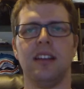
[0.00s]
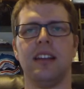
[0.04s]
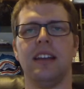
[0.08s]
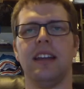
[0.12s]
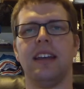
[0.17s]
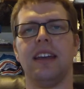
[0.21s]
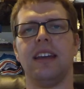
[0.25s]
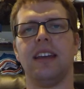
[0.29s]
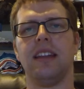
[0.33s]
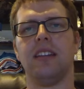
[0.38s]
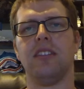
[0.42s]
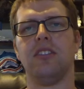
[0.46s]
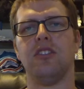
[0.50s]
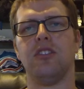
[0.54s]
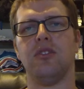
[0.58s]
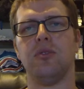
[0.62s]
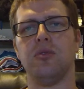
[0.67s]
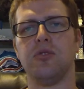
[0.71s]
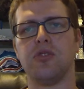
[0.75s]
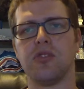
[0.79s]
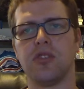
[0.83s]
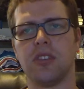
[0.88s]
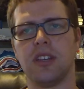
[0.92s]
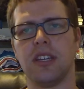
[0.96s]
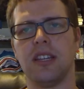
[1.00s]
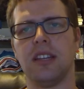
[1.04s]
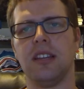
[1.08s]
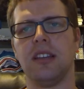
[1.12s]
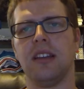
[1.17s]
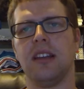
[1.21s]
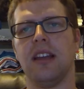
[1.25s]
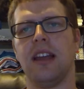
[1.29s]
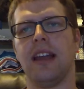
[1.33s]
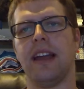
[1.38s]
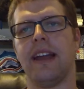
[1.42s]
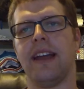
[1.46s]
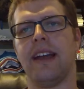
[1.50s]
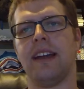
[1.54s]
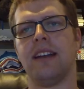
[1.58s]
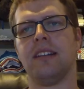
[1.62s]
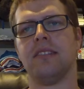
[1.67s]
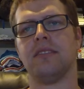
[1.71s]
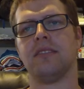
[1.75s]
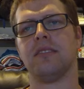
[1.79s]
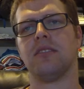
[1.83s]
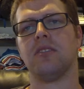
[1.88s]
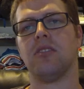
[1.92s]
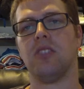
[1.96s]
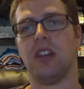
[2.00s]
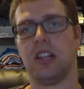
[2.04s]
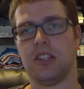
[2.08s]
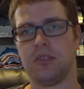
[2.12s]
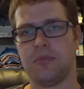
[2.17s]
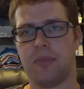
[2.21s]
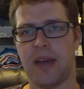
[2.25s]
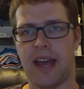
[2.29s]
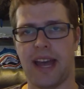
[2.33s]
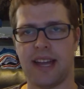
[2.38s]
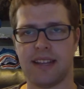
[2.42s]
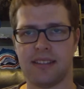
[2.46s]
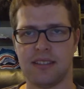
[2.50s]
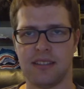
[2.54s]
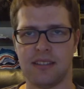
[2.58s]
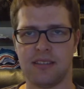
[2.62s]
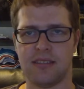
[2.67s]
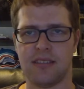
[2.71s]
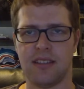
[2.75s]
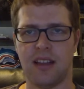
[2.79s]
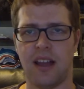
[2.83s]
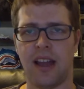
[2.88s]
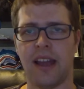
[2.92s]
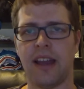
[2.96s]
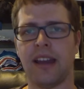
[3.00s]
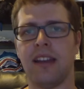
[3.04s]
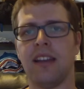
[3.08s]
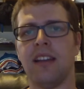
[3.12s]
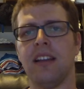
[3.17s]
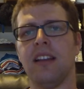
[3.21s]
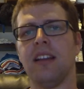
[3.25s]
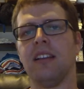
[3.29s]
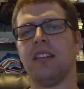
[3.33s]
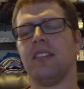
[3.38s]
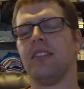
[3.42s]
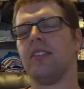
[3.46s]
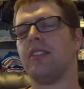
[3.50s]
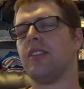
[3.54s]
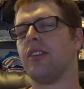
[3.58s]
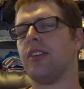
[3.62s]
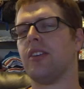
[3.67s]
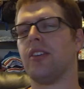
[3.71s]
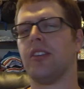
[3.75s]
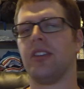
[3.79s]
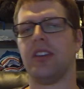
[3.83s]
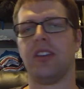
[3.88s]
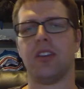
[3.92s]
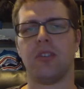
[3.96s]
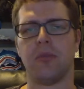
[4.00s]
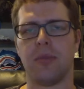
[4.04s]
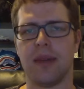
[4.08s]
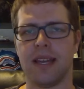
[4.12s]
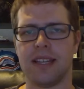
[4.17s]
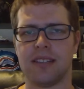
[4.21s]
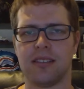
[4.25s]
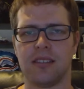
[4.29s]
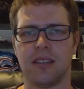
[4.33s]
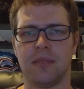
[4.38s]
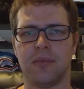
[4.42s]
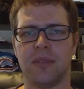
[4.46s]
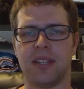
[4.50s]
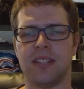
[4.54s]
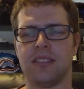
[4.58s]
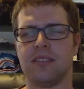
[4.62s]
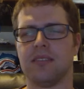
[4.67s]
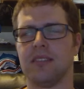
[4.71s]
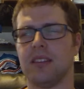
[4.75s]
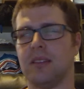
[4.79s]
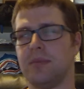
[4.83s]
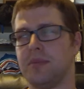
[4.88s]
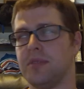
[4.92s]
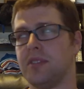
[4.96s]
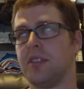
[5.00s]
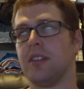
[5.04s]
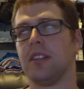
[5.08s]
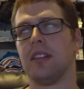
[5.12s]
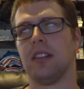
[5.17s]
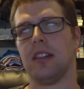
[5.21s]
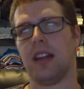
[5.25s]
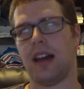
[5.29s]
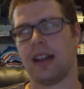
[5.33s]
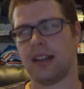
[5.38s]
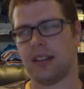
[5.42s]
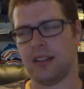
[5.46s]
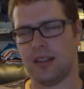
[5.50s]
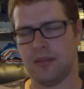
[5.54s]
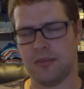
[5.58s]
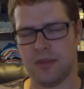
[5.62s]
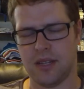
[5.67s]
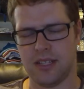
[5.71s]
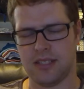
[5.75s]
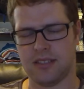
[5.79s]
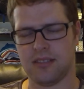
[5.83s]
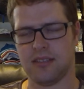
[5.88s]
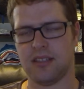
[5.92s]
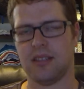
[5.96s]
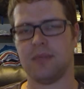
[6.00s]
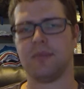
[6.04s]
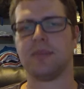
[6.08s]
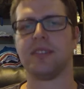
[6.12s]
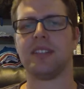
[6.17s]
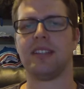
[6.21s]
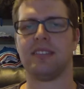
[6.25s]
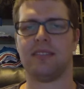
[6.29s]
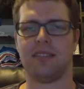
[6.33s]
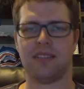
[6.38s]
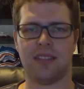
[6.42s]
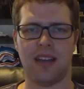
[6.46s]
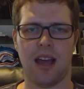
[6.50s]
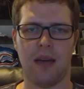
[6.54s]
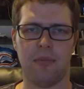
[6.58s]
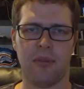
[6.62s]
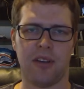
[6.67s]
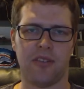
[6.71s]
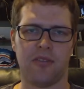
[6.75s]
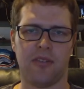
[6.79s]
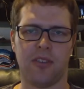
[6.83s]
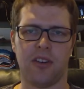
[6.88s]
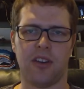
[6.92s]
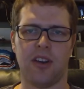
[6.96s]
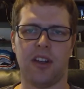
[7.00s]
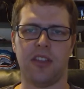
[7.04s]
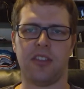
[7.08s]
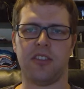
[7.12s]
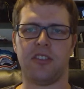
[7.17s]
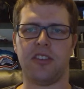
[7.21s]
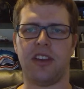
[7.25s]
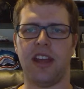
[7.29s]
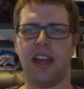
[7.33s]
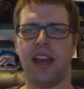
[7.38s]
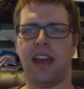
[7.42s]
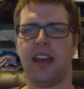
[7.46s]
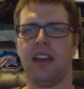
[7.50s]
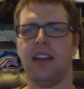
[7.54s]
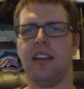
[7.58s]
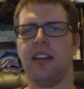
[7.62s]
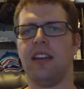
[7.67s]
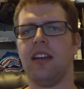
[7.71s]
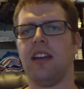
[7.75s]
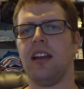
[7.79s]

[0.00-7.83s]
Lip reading: It usually has clutch packs inside. There are gear based limited slips, a lot of limited slips. That's a topic for another day.